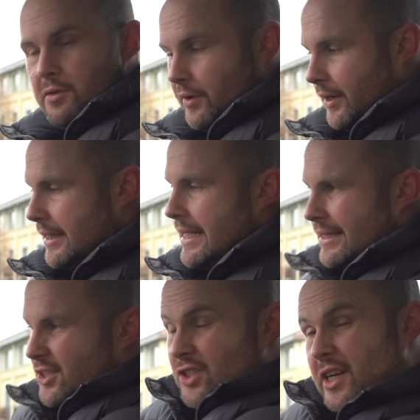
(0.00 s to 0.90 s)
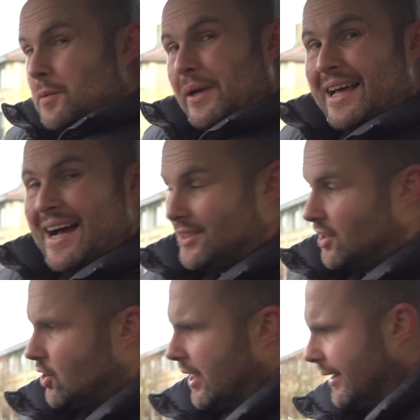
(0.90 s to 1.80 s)
severe. The steering wheel
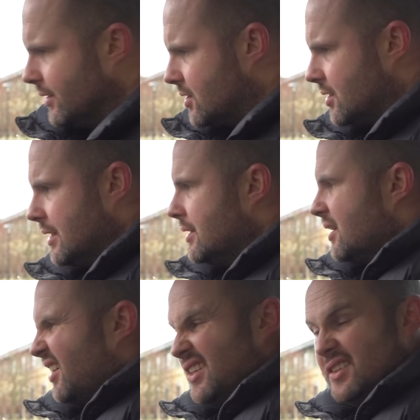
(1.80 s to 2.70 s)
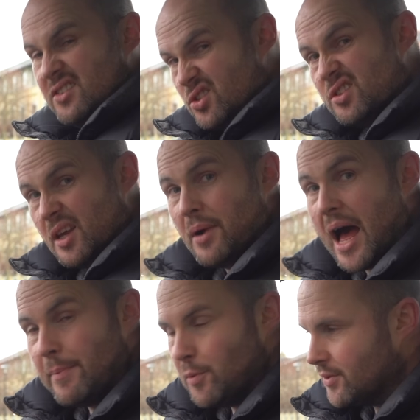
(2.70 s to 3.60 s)
hasn't changed. I think they were
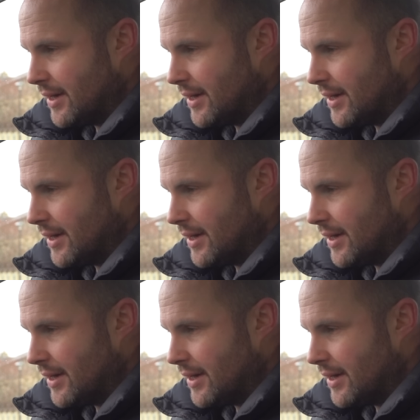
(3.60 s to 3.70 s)
happy with